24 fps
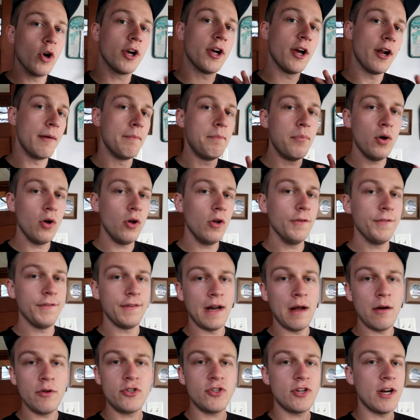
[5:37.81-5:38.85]
on a pulse,
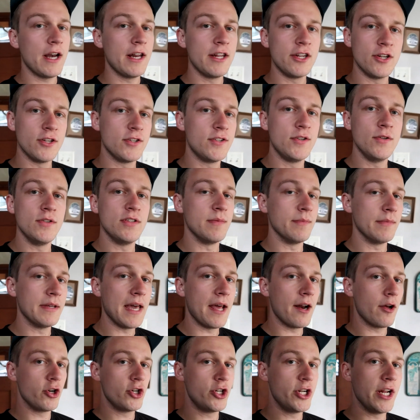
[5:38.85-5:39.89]
and I was trying to just do some
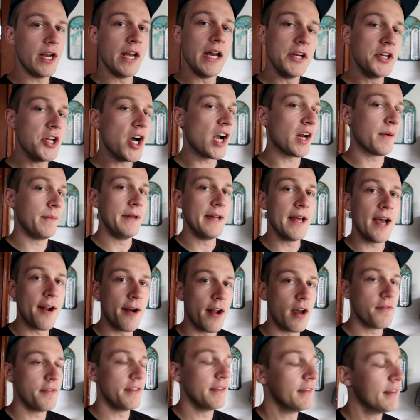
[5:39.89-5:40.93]
ghetto shit, and he talked me down
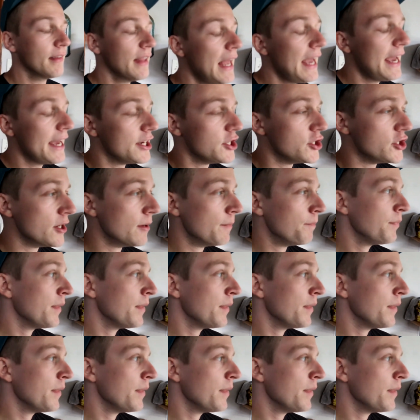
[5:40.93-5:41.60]
off this ledge.